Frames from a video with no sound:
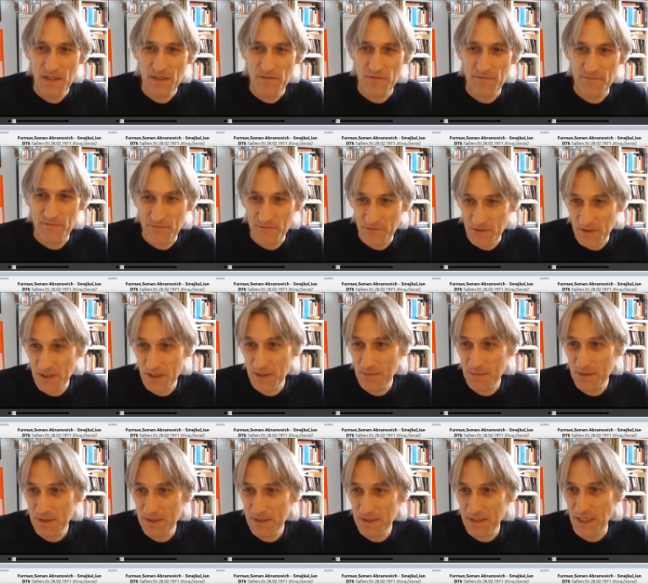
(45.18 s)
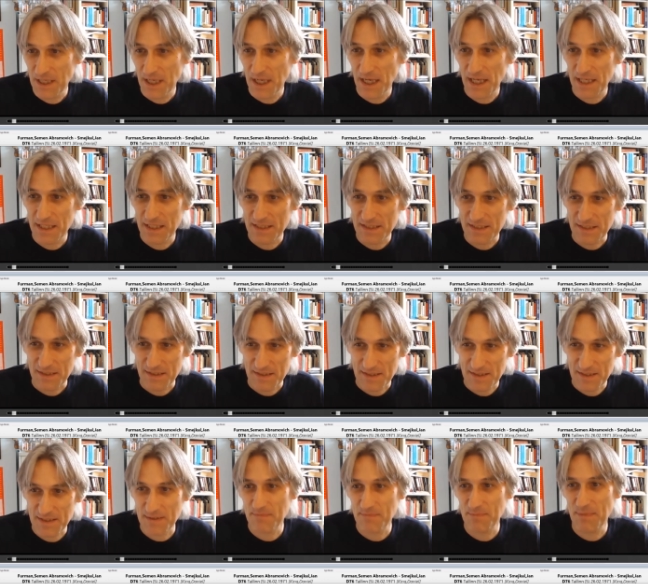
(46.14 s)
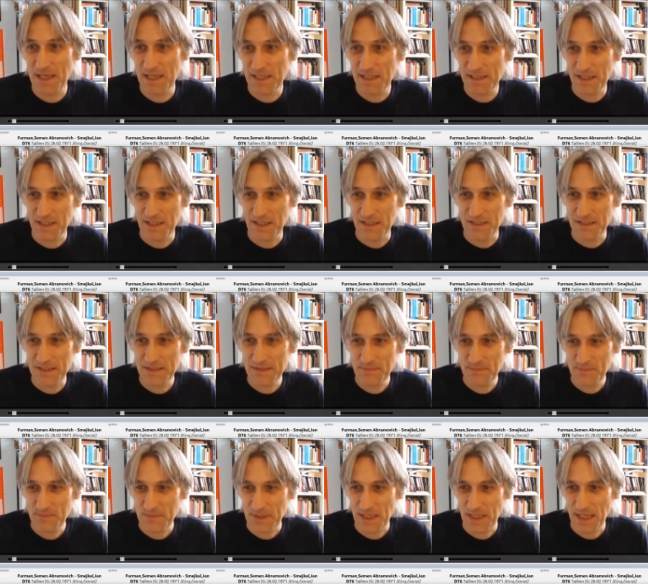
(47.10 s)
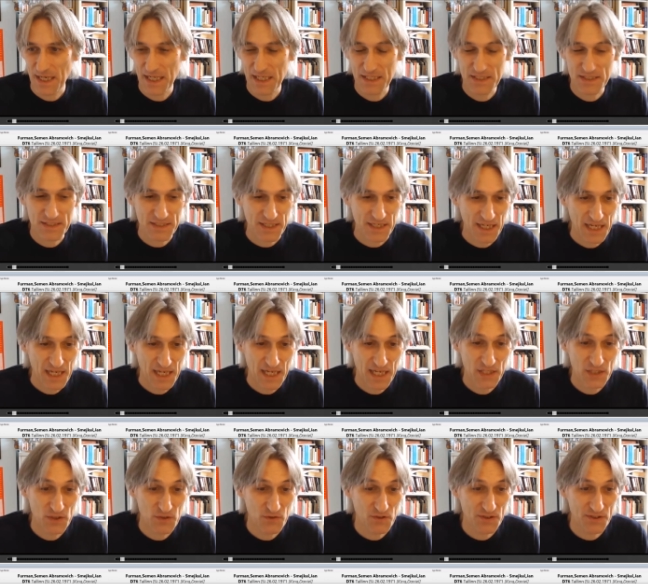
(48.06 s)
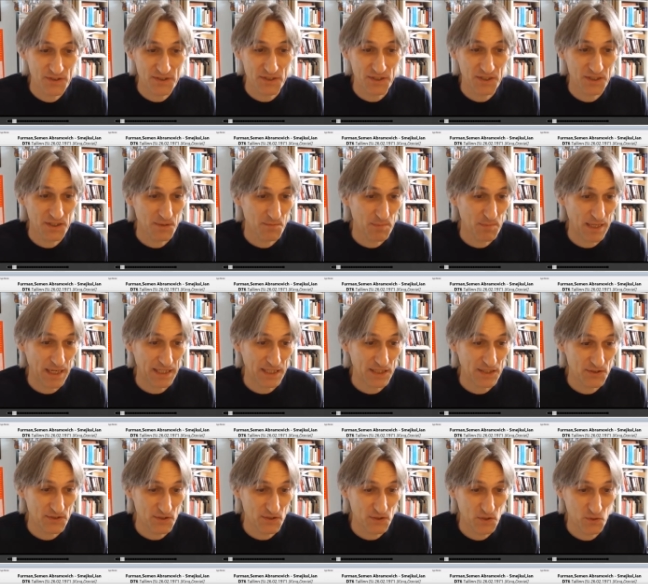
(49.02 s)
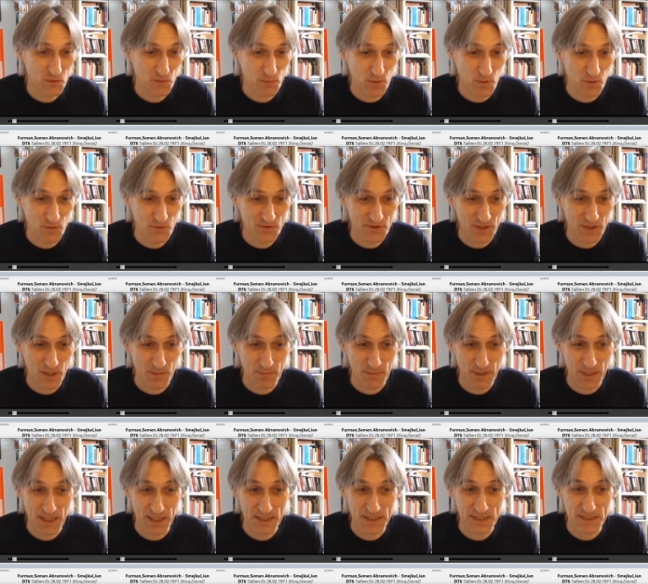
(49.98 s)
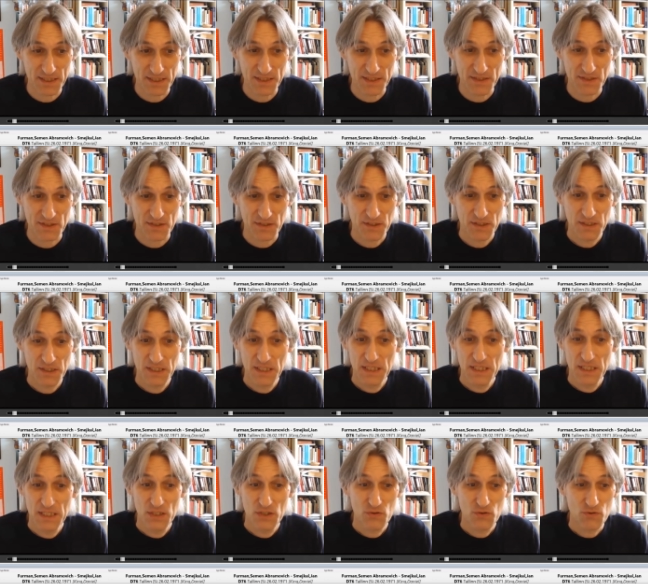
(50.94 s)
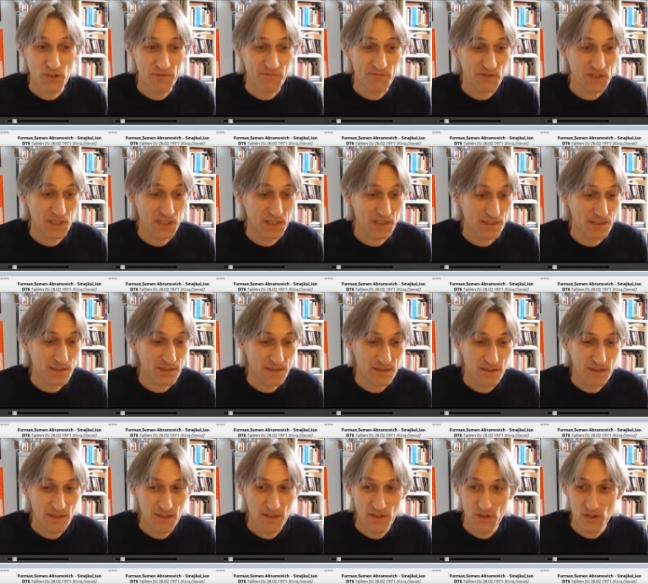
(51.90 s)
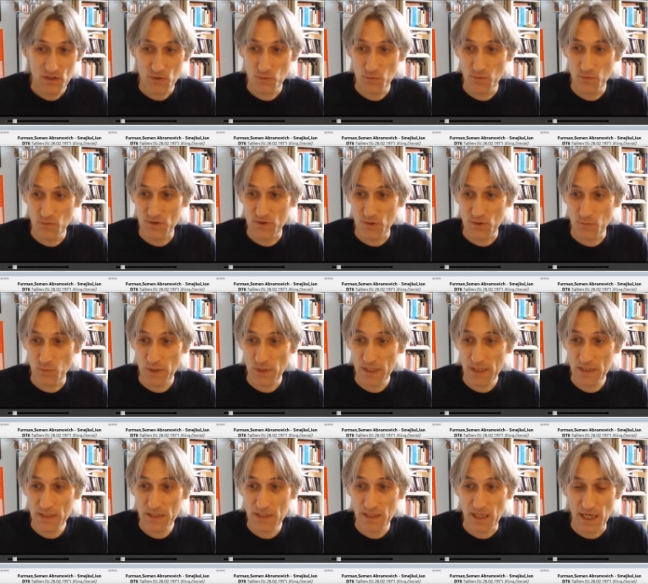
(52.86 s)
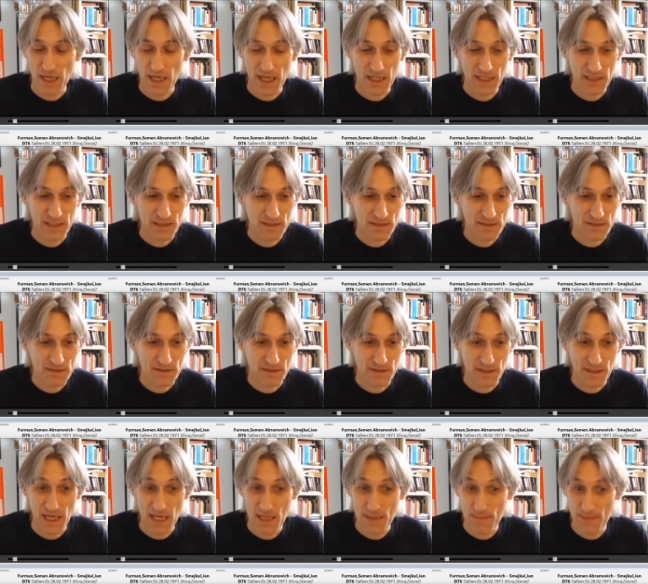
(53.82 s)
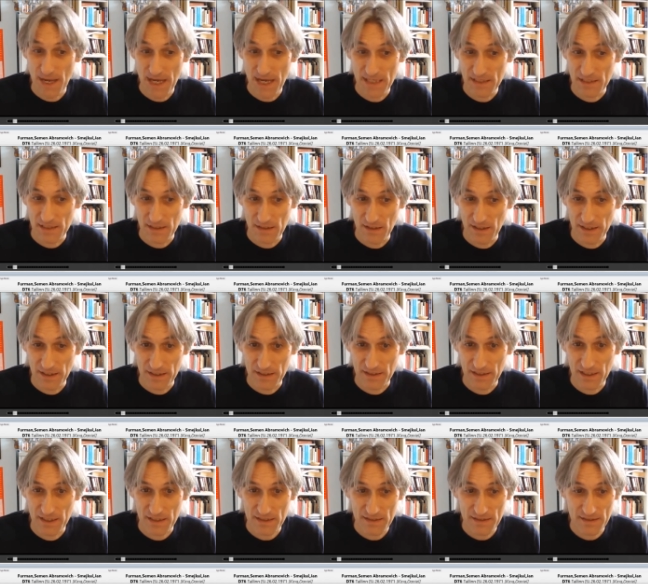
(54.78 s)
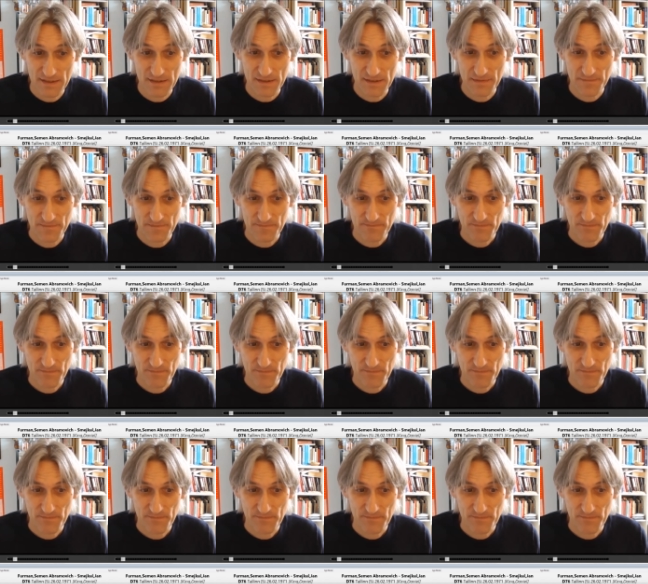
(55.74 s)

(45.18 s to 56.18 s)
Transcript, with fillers: Furman and Smejkal. And here you can see that black is two pawns up and is drifting towards a win. And the game ended like this.